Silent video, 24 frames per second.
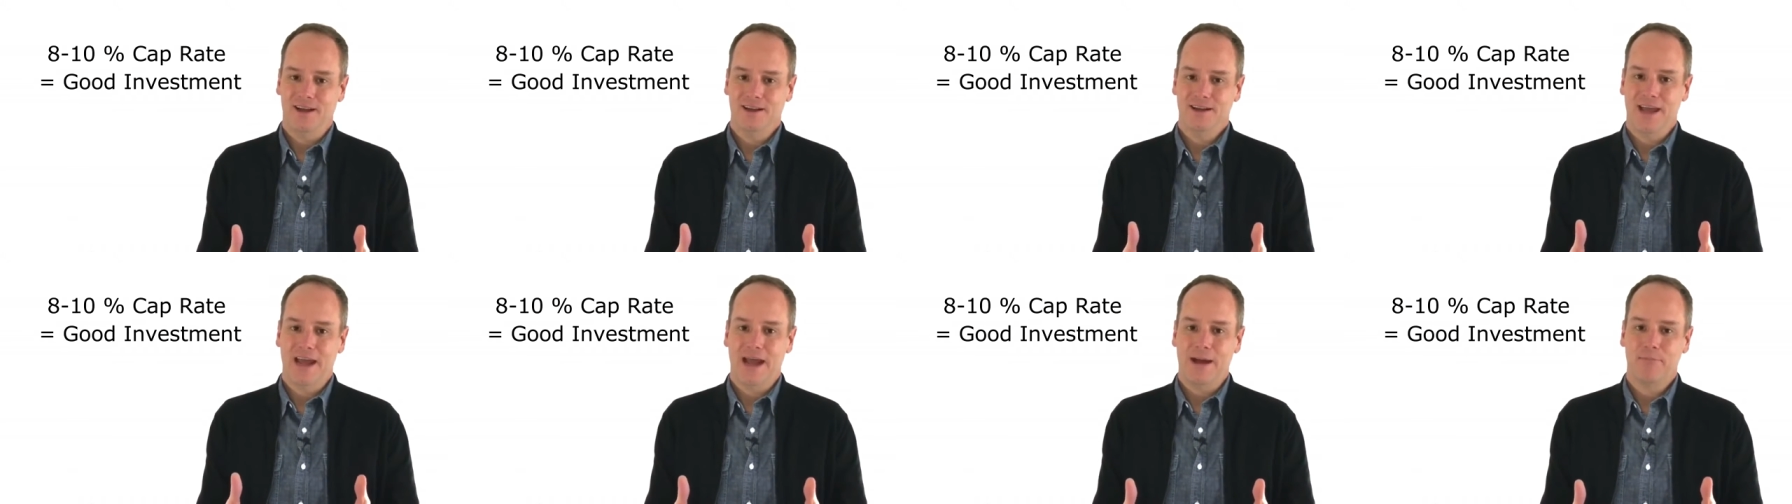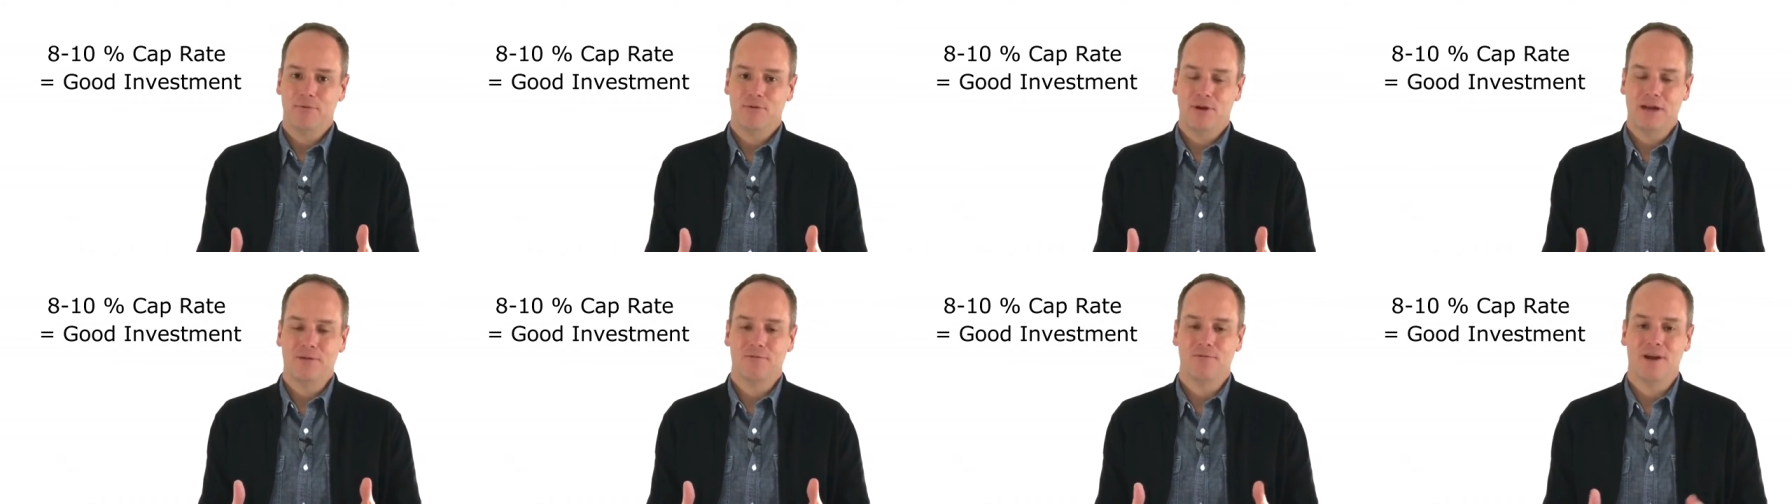
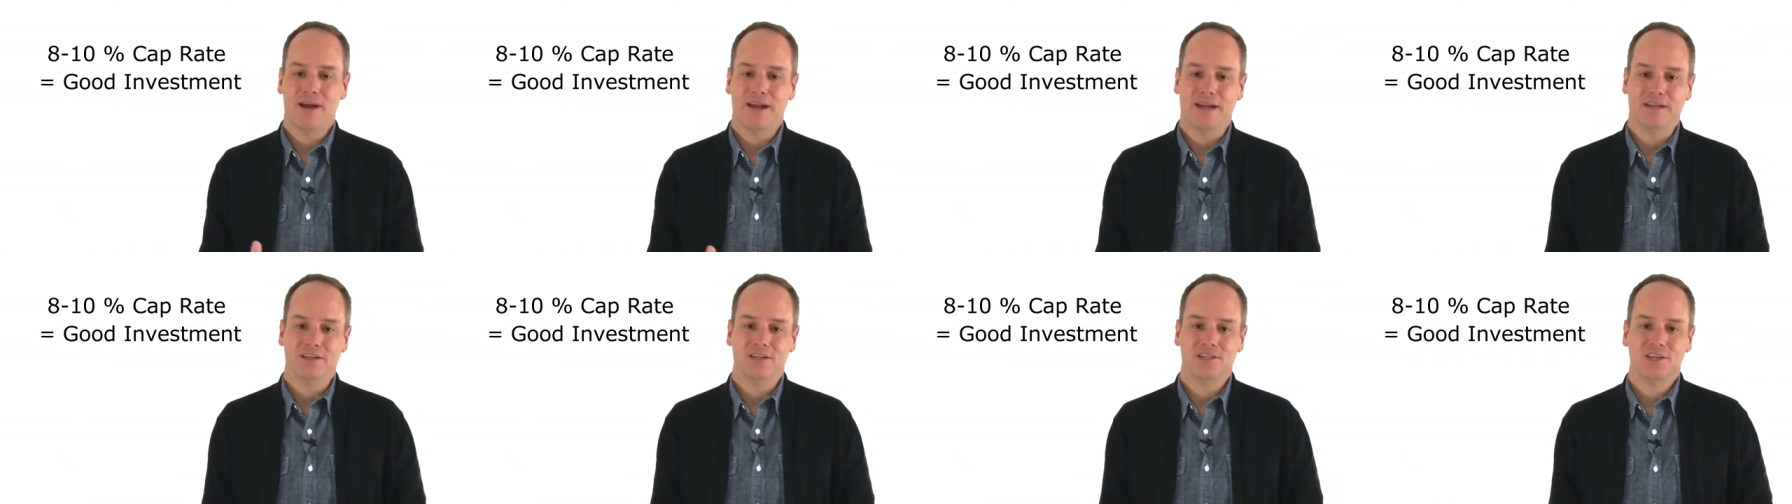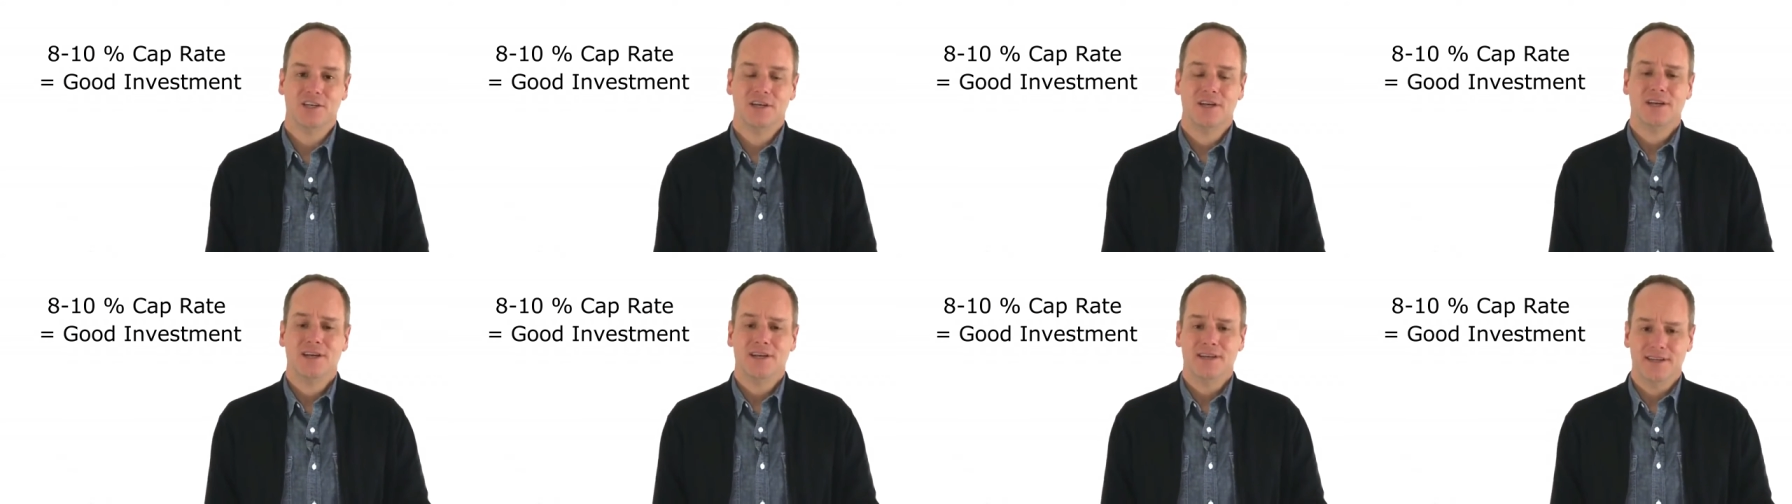cap rate range
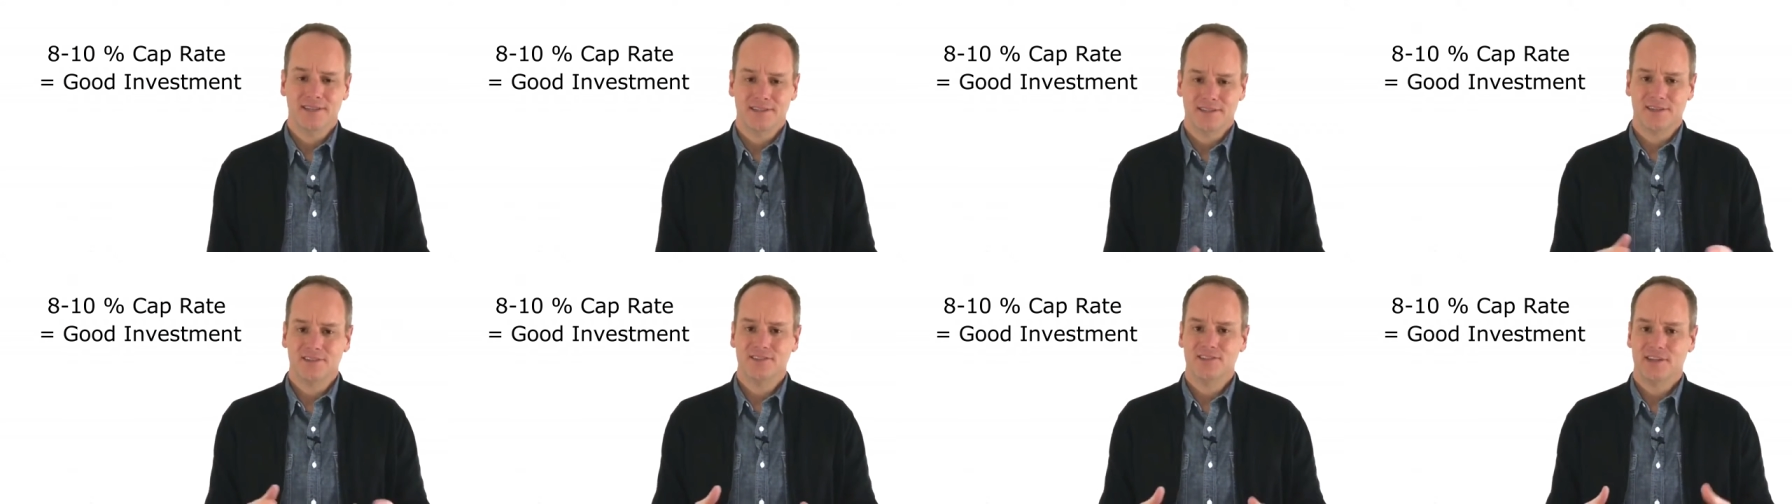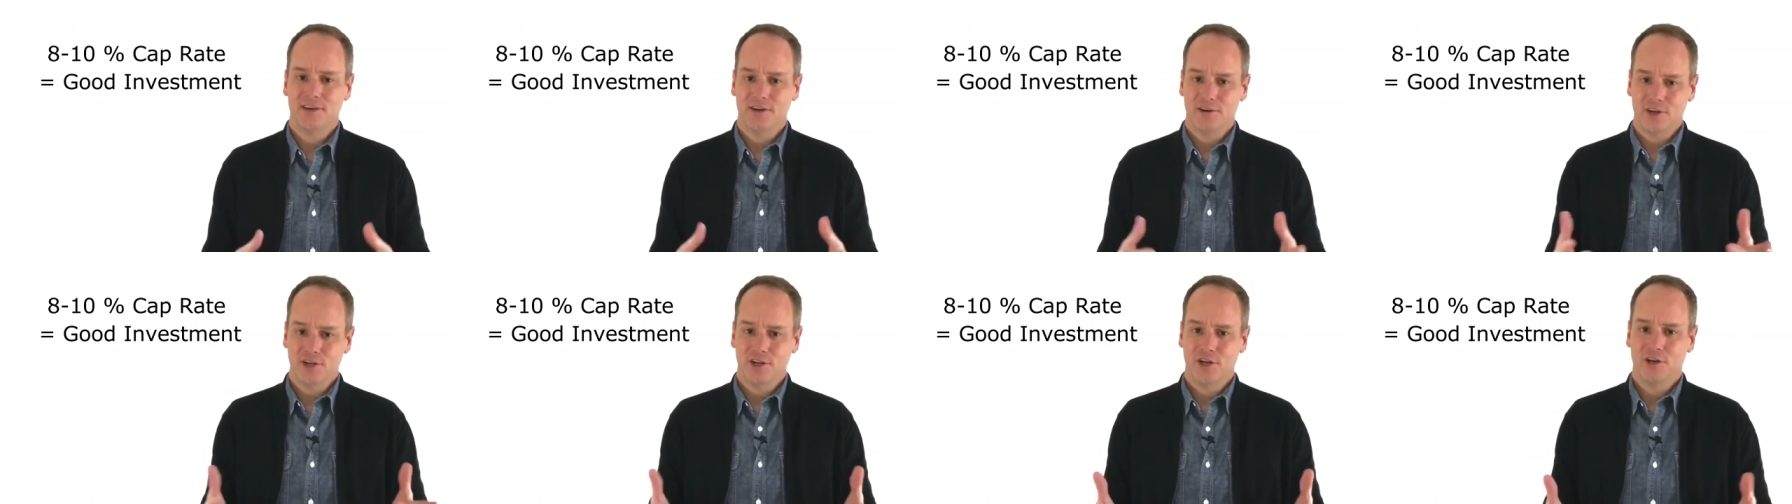is
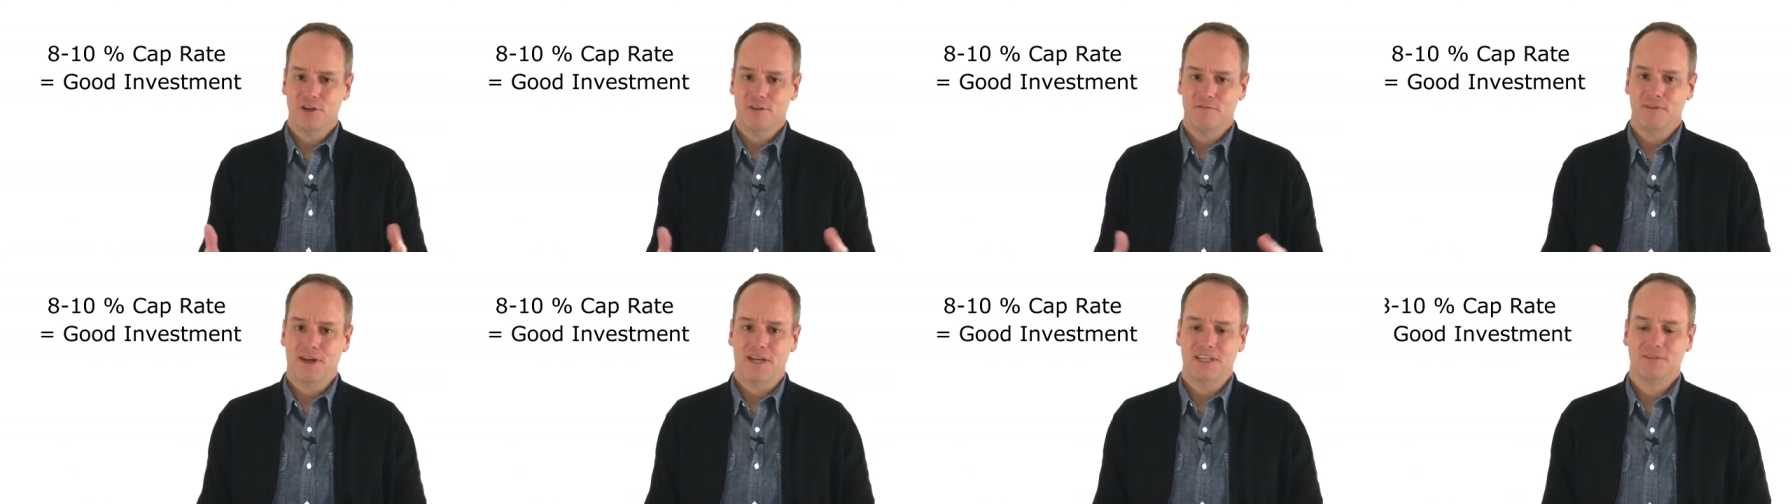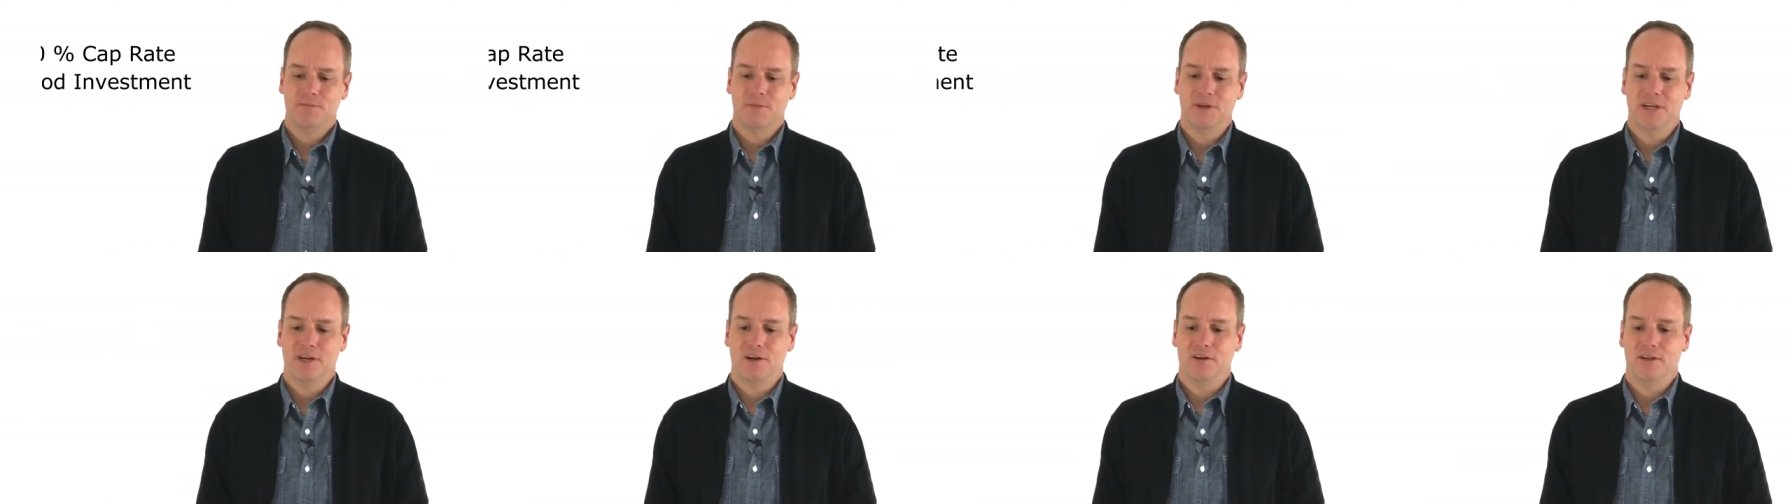considered a good
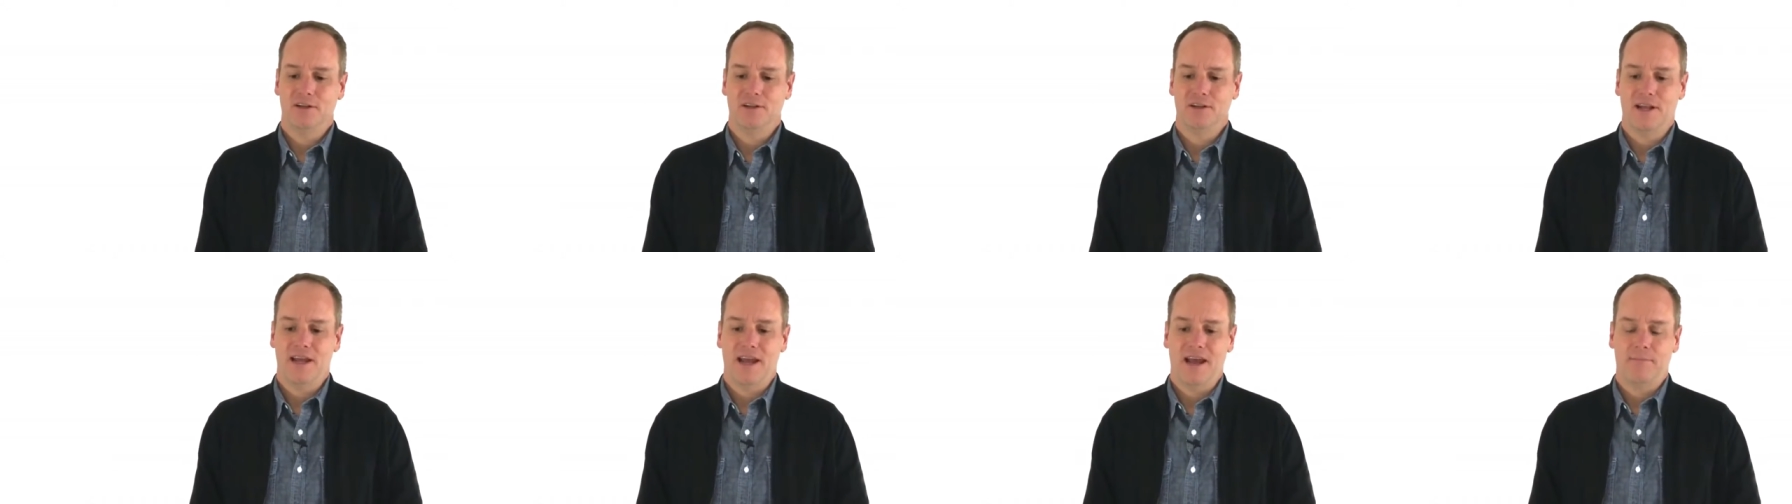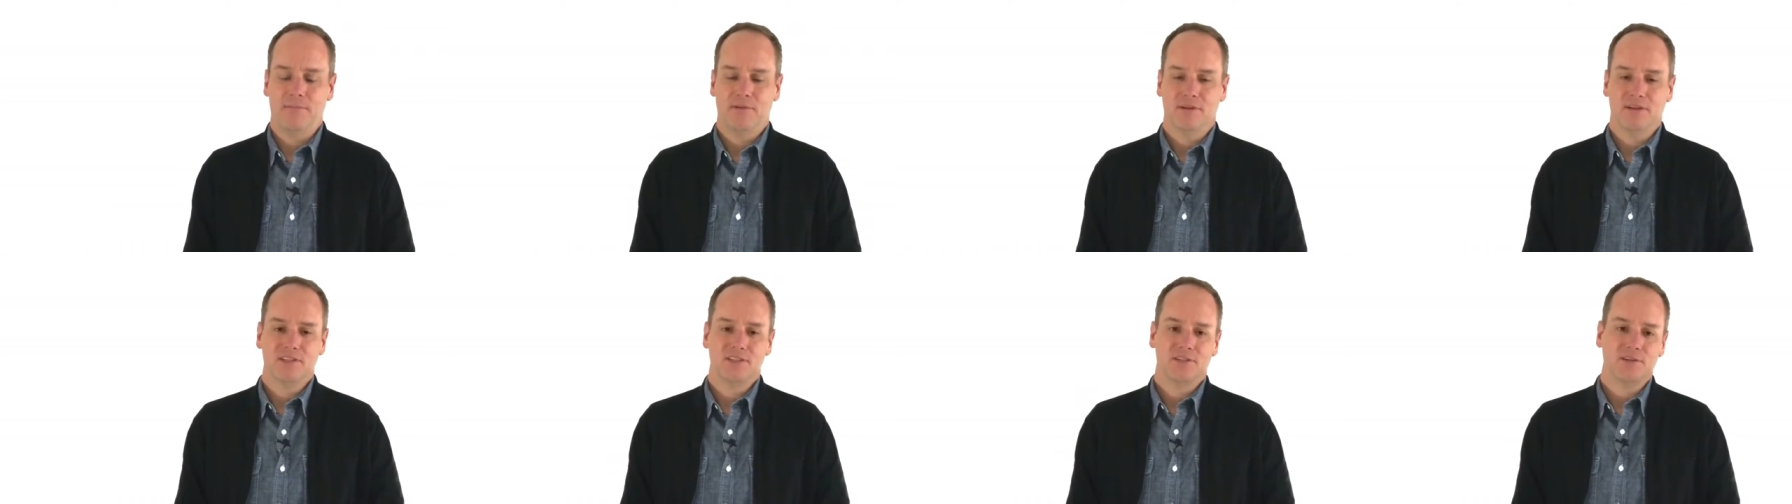investment here in
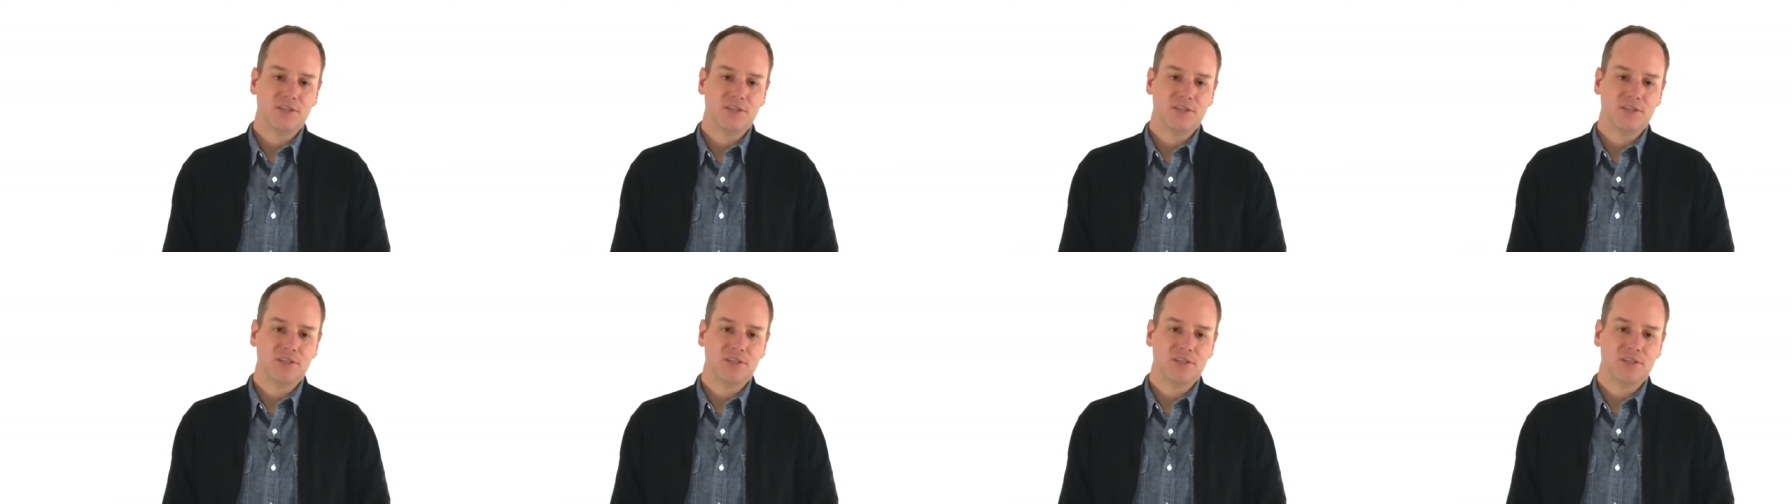Indianapolis.